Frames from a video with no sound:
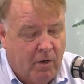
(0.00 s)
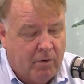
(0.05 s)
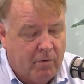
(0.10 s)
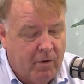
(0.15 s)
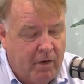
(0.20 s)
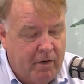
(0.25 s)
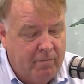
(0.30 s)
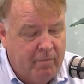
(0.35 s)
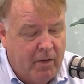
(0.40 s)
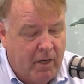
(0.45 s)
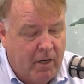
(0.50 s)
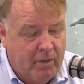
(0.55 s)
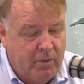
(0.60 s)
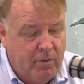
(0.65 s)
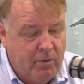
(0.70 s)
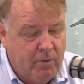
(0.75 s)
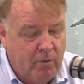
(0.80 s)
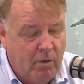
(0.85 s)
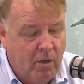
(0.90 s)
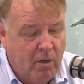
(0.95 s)
great
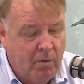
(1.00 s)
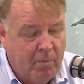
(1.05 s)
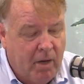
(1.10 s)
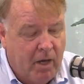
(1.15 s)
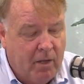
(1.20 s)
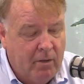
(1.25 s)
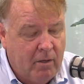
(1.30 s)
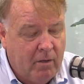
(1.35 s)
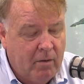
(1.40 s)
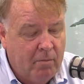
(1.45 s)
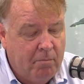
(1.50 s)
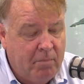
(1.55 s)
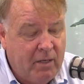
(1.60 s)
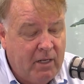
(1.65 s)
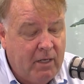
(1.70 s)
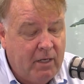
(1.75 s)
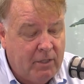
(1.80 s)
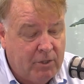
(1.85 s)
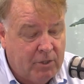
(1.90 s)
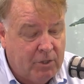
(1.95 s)
value by
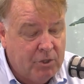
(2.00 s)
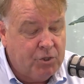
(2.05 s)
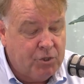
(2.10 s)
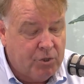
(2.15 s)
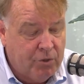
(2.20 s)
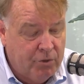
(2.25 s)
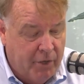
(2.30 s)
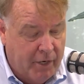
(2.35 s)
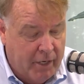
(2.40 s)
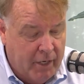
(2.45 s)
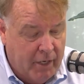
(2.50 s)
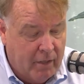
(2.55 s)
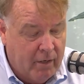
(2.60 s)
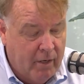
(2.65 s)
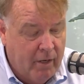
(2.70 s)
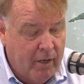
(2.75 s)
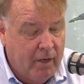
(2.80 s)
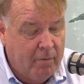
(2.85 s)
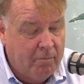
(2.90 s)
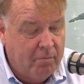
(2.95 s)
being discerning
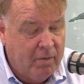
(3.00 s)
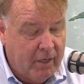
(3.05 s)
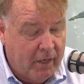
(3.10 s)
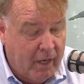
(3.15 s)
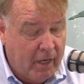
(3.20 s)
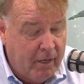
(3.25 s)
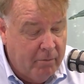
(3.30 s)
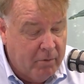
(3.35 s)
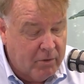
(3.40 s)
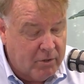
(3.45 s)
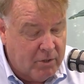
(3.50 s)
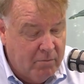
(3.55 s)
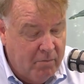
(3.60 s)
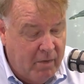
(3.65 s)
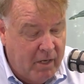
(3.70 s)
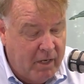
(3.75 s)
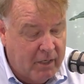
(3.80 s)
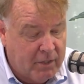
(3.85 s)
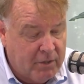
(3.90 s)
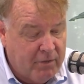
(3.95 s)
and being able to
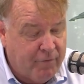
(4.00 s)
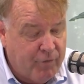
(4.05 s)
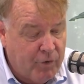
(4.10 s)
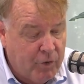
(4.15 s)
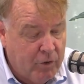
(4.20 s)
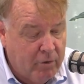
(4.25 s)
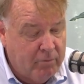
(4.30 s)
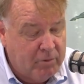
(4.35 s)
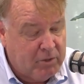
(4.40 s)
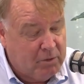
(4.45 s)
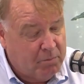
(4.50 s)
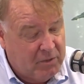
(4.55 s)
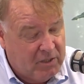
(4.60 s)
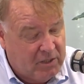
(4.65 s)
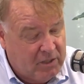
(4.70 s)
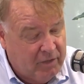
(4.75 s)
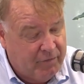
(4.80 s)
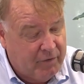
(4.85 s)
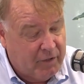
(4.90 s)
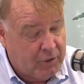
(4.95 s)
make firm
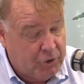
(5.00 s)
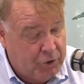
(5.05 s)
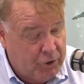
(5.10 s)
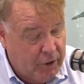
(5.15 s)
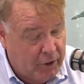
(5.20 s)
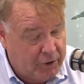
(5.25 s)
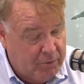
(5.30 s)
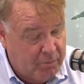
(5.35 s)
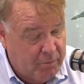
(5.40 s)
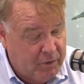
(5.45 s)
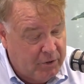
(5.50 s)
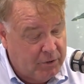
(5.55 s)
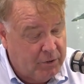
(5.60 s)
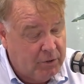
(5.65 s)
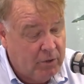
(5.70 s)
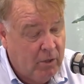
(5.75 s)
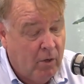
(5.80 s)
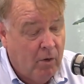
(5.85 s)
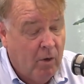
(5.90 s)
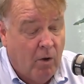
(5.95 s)
specific judgments